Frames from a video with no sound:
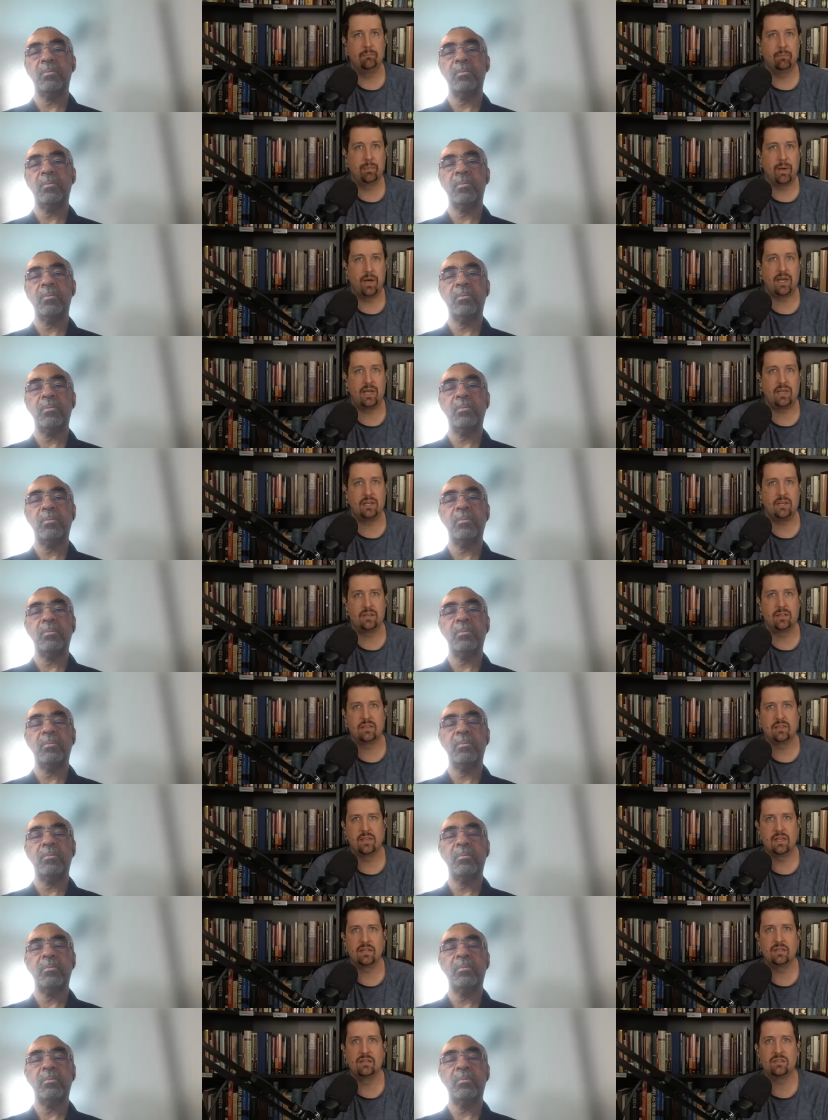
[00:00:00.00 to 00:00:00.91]
Speaker 1: but
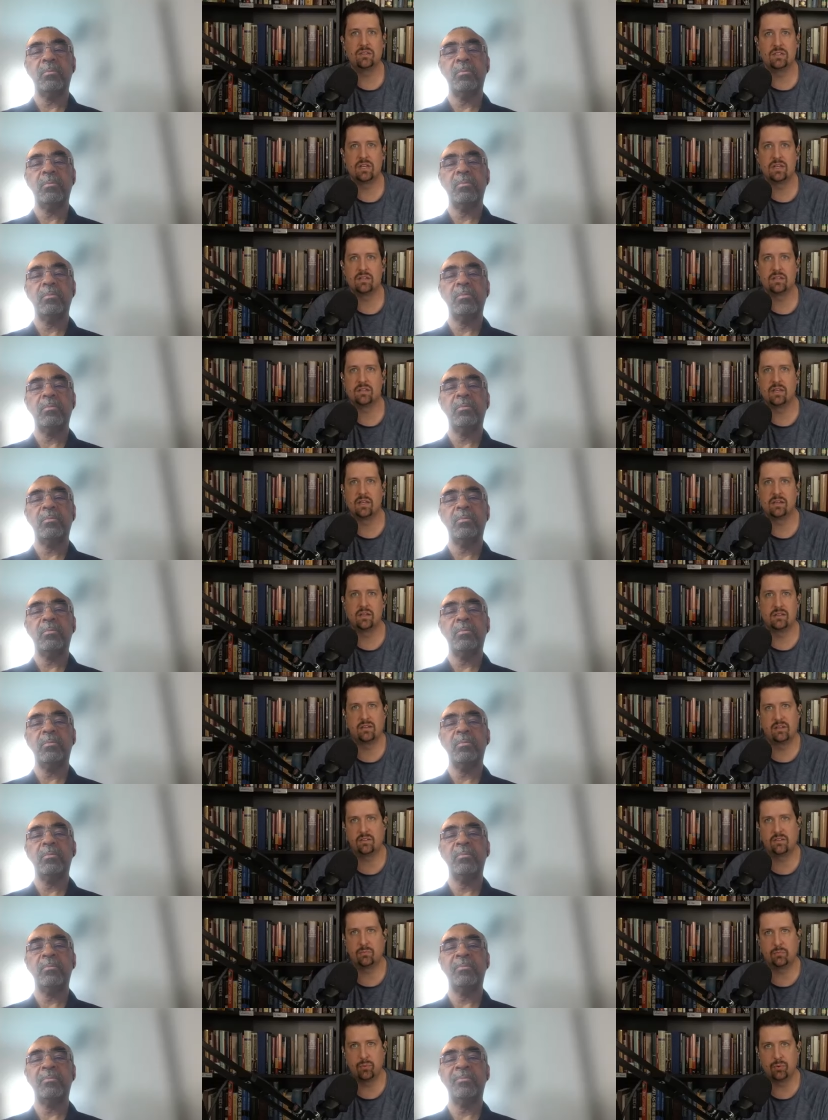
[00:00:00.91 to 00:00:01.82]
that's just that it
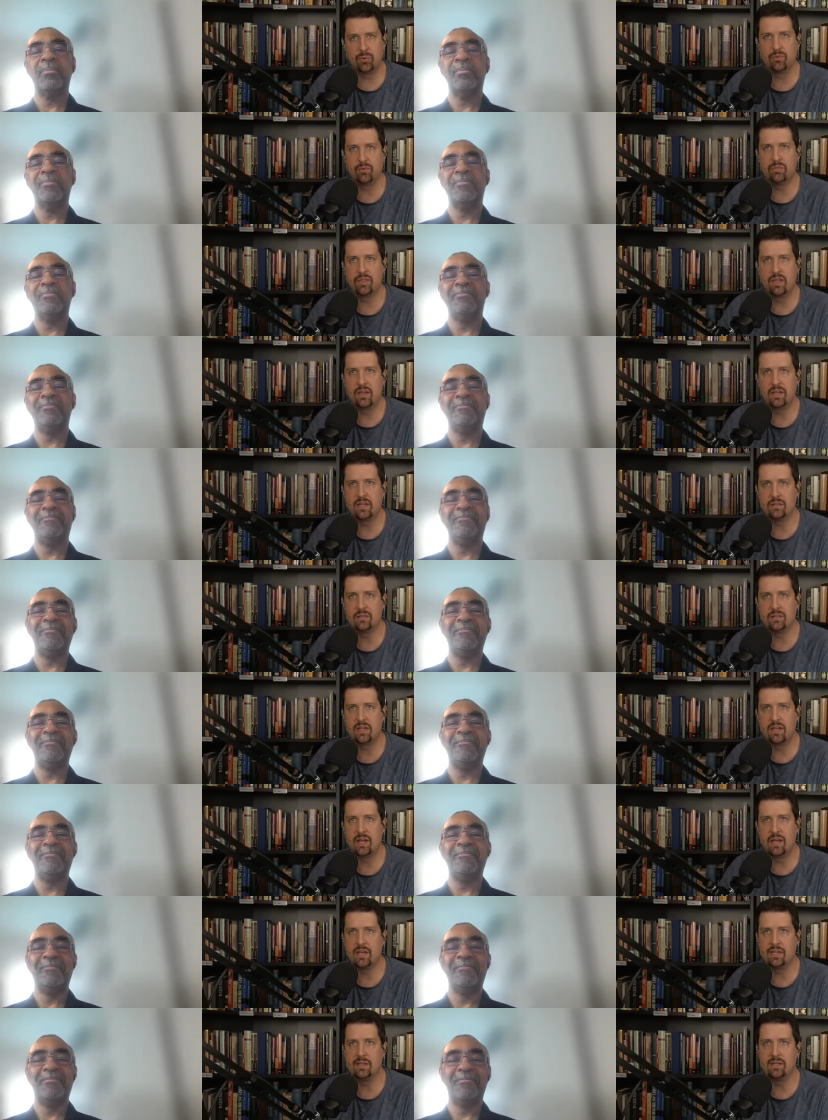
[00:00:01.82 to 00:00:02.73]
doesn't prove that he is
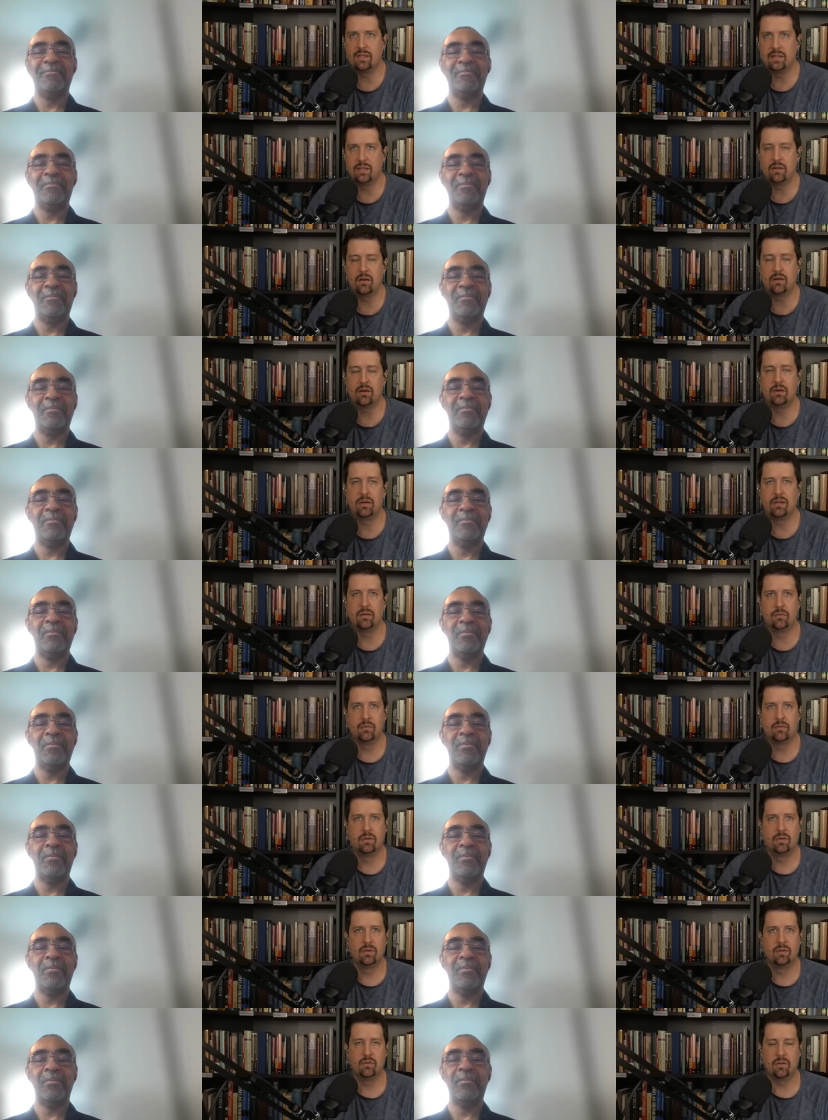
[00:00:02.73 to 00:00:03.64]
God incarnate,
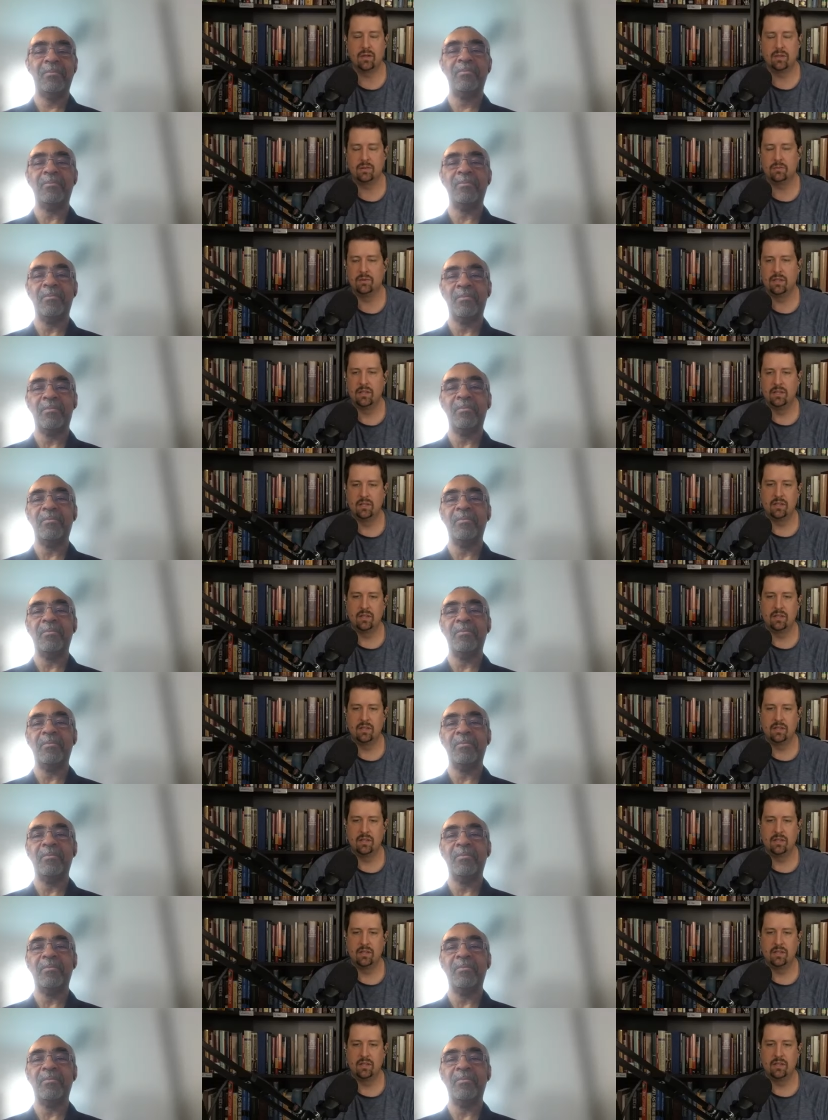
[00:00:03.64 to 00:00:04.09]
right?